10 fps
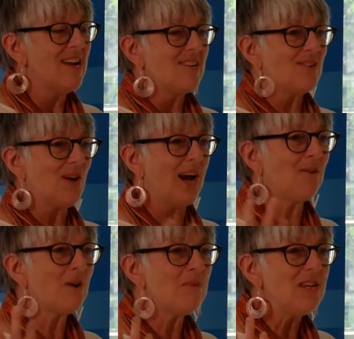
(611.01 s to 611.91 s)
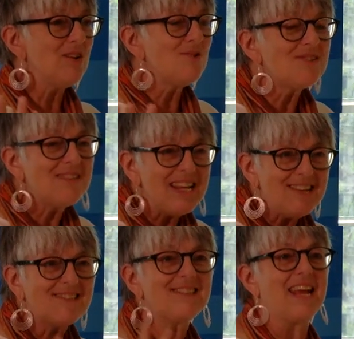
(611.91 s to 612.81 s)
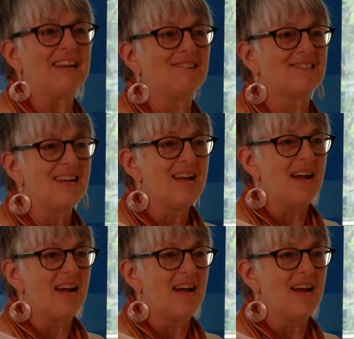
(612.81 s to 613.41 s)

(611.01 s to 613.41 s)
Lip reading: So how can we use these things